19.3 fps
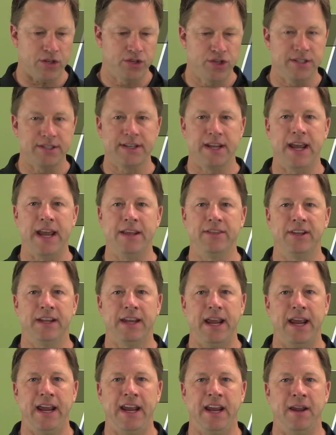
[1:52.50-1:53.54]
just to end the
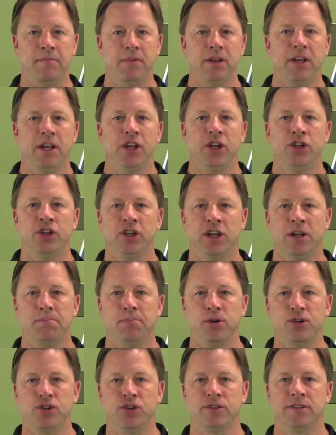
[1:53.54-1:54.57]
game, you're going to
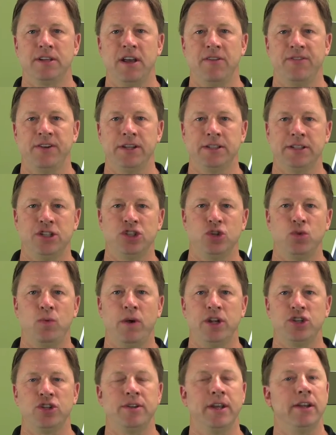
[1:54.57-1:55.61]
put yourself in a
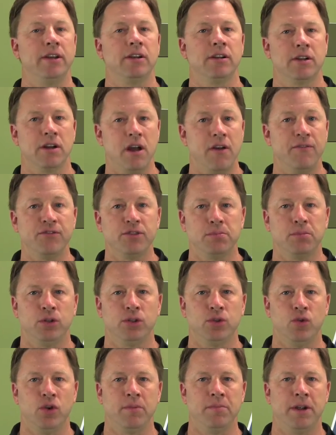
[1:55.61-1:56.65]
situation that you're comfortable
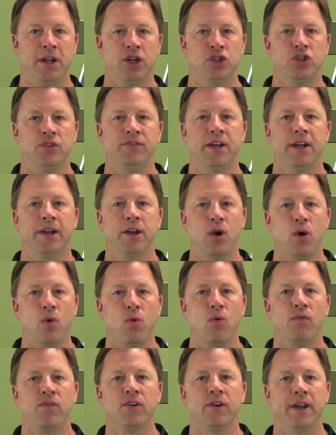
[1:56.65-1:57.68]
doing because you've done it
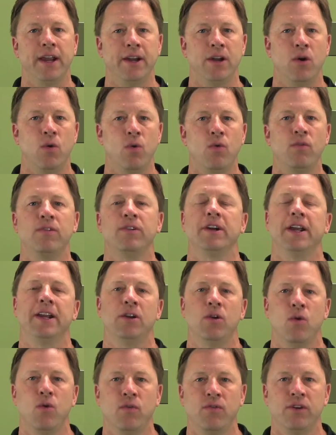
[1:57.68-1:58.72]
over and over
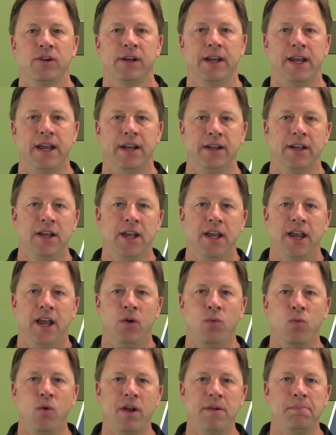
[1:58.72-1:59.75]
and over again.
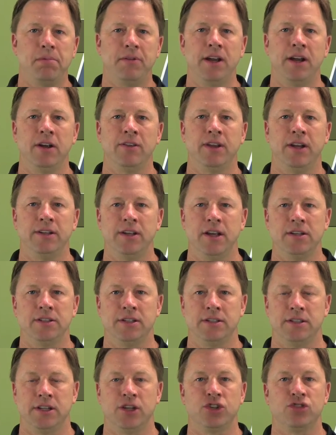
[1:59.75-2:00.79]
And one player that does
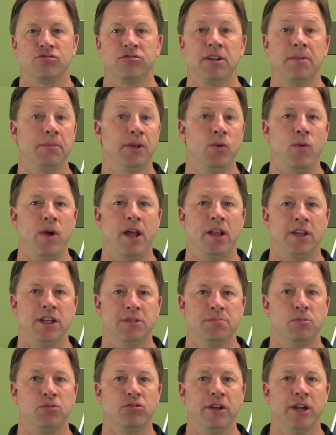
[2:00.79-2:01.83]
this extremely well
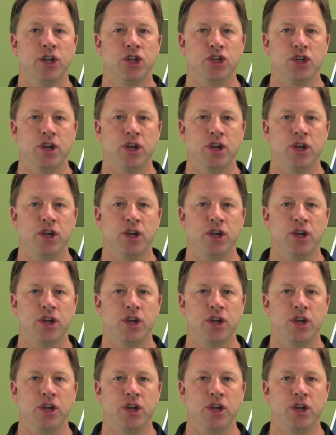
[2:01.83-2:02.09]
is Maria